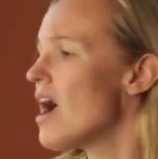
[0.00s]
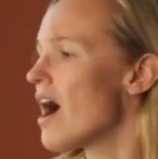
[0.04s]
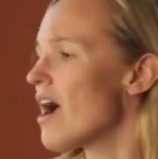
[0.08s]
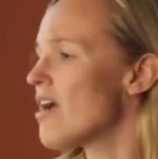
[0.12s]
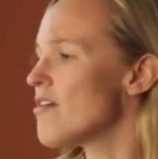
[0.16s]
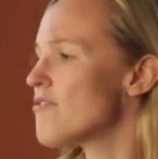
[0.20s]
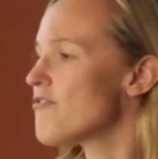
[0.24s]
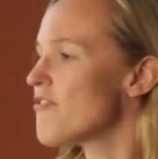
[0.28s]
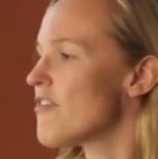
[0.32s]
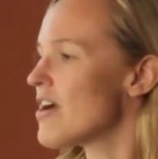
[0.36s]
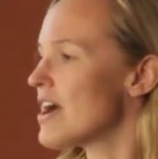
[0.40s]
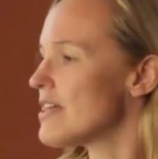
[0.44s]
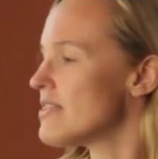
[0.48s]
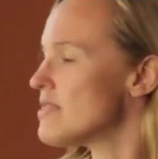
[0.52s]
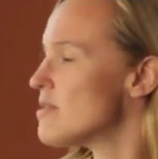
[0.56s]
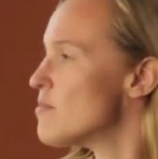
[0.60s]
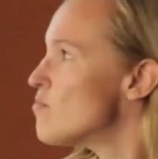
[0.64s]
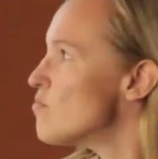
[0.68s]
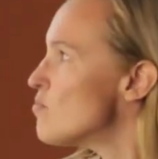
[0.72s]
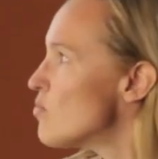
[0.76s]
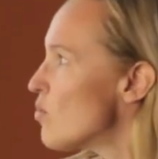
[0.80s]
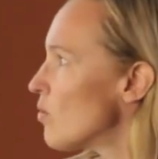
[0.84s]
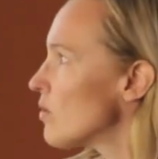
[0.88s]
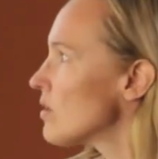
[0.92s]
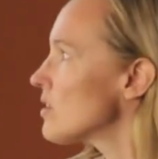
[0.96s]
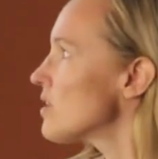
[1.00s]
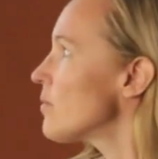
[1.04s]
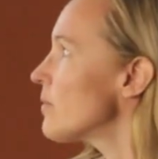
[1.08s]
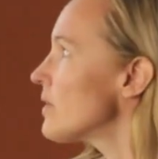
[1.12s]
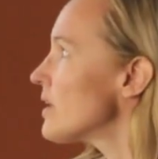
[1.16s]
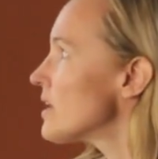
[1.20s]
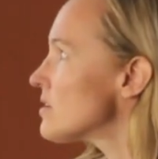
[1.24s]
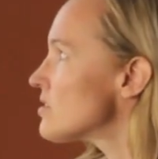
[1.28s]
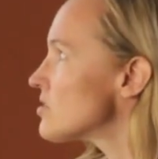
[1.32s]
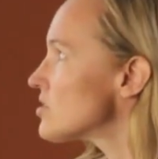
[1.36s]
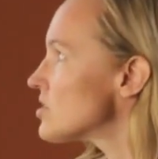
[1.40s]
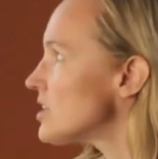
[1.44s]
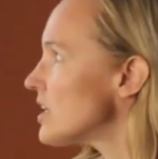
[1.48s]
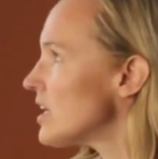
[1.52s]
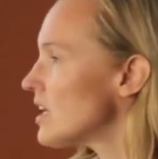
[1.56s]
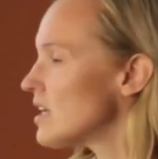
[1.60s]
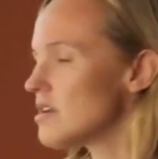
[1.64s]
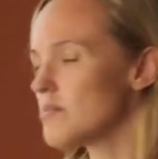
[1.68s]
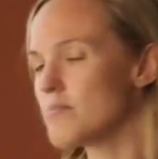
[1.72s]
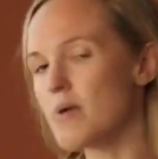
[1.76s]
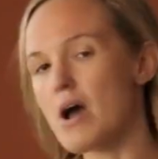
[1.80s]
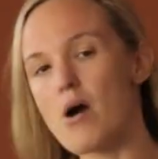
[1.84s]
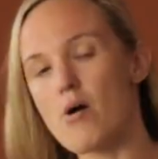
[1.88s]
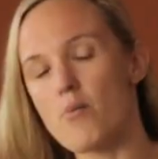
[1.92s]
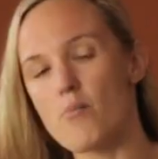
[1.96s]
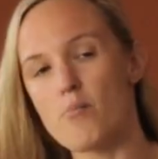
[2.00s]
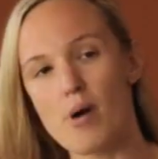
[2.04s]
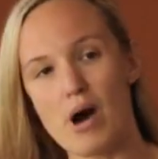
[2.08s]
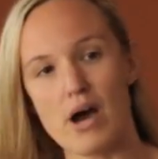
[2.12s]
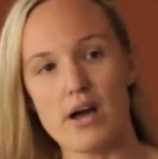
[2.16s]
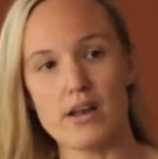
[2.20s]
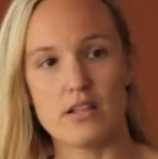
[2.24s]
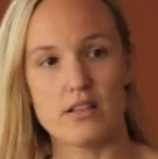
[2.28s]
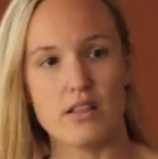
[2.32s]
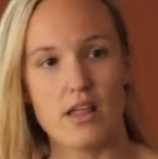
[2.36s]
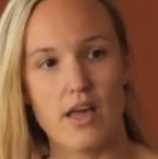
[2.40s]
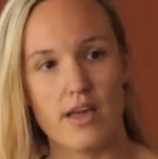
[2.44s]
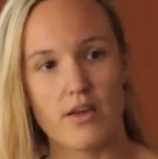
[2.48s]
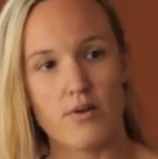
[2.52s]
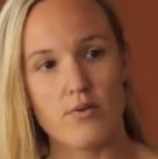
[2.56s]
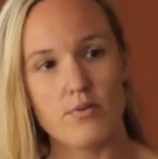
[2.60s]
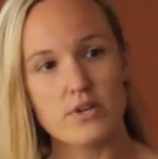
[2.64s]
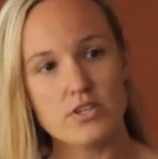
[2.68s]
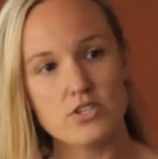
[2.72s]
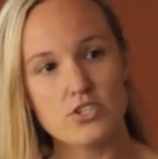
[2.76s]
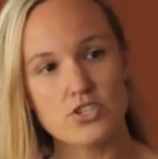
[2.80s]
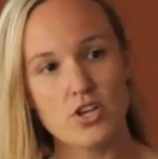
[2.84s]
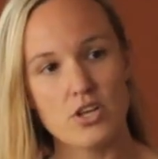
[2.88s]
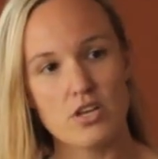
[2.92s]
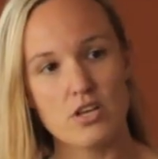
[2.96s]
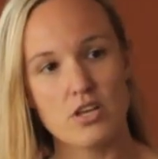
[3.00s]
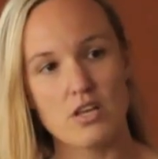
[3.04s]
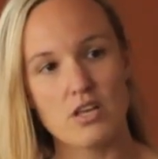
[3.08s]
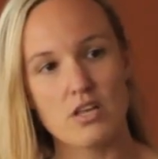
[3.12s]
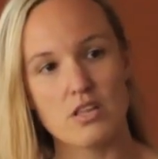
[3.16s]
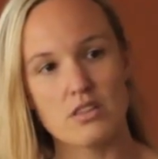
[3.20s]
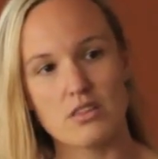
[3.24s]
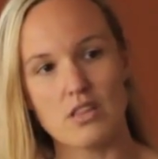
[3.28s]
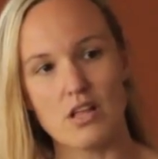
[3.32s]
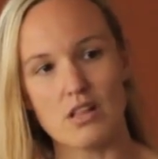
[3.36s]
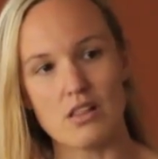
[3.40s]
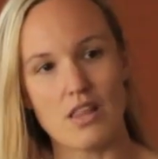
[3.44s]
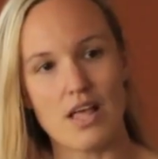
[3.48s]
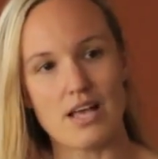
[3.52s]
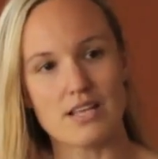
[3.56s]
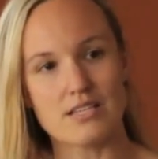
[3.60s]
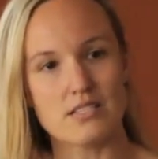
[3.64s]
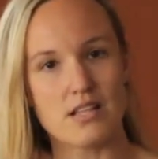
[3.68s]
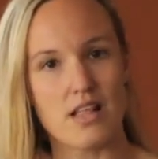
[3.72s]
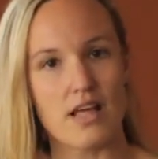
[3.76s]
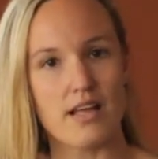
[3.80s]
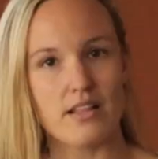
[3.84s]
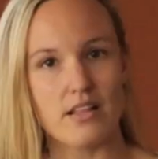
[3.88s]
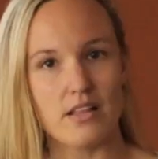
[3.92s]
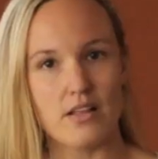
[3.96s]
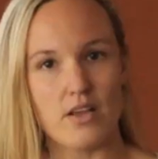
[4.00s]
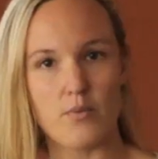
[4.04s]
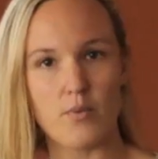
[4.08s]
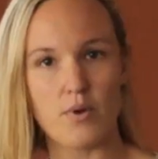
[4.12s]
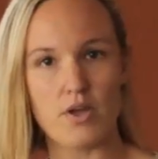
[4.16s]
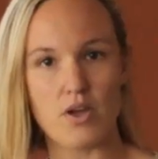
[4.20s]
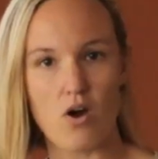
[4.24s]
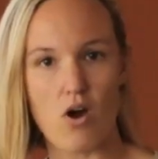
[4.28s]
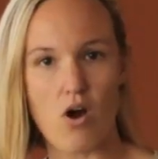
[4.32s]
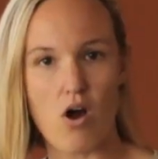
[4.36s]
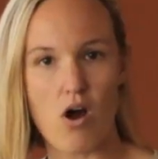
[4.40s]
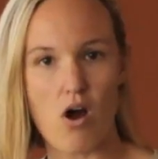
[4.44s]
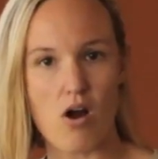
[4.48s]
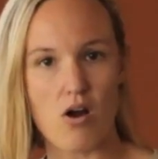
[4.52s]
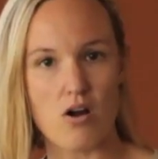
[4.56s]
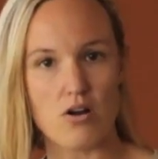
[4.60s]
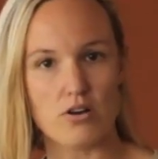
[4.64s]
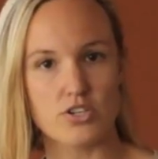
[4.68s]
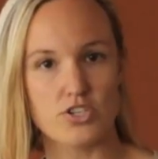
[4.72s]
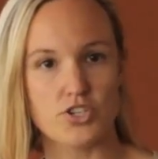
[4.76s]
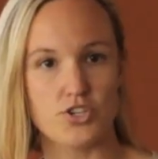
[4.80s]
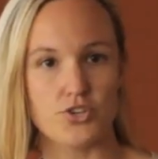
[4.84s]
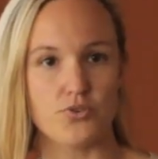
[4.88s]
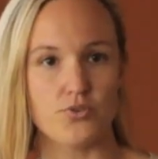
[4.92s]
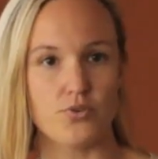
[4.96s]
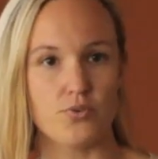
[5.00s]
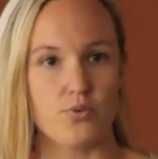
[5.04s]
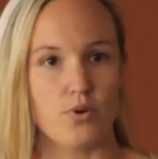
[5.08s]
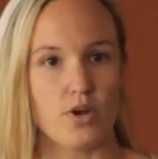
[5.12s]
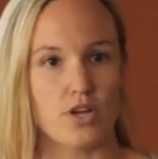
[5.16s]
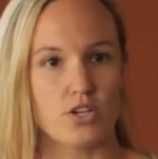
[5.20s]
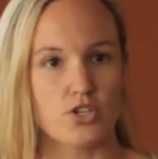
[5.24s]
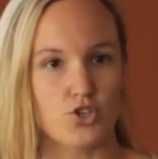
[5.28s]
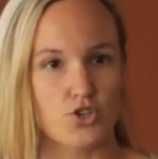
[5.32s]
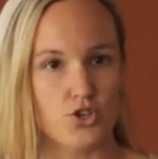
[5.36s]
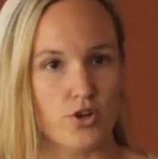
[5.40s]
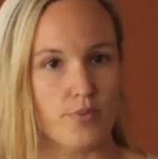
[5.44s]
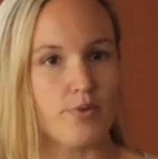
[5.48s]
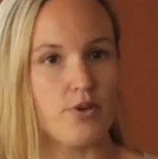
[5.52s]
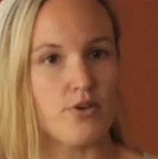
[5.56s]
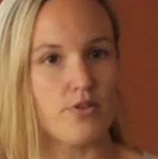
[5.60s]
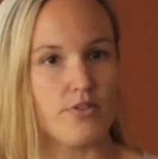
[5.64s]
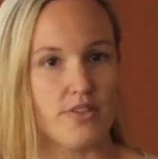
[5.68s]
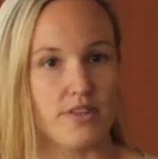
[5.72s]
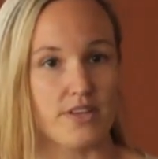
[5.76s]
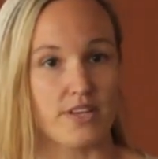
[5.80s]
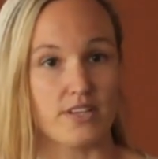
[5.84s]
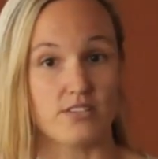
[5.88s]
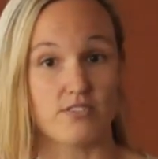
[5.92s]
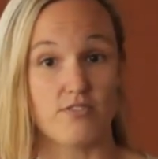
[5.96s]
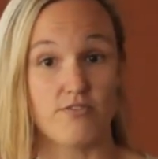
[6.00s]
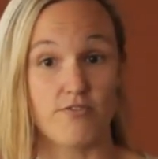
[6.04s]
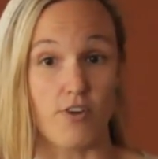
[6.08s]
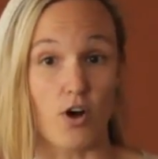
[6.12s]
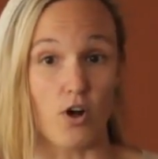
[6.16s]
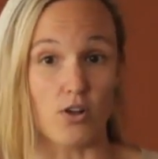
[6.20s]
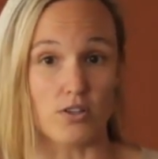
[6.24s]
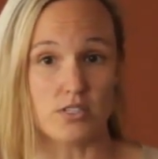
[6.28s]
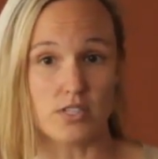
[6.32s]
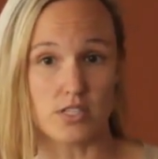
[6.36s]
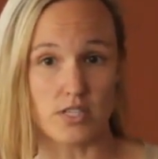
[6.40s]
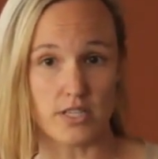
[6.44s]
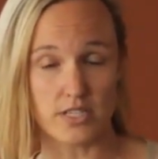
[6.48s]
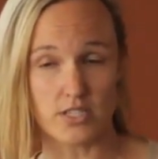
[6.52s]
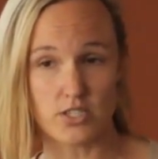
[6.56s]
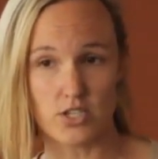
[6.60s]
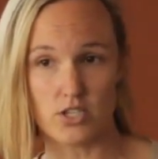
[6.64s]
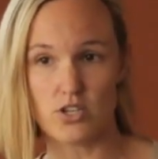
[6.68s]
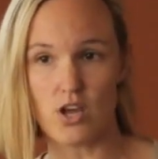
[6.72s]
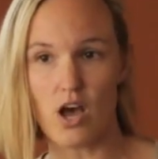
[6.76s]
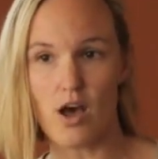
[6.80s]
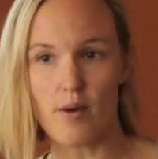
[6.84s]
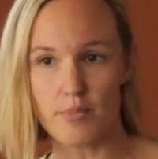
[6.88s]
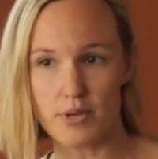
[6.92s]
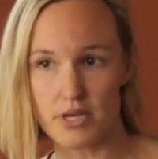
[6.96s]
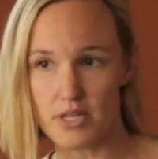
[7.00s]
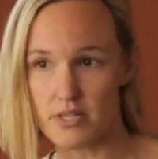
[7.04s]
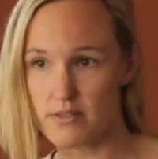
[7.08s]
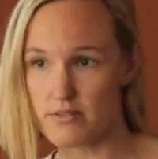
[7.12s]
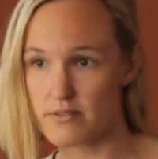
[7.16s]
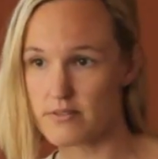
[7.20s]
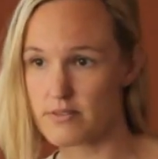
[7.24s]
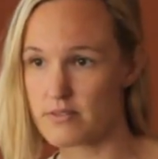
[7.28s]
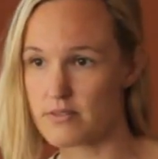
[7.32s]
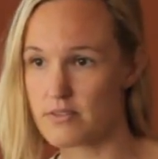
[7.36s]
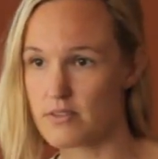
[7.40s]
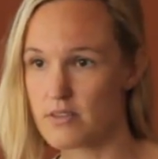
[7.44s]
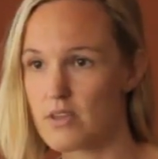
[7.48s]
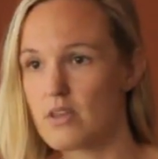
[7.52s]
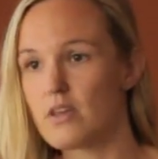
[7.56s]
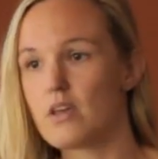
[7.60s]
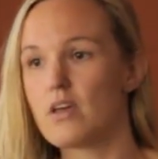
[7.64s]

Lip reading: I find the more that we understand about body language, the less likely we are to attribute things falsely to dominance.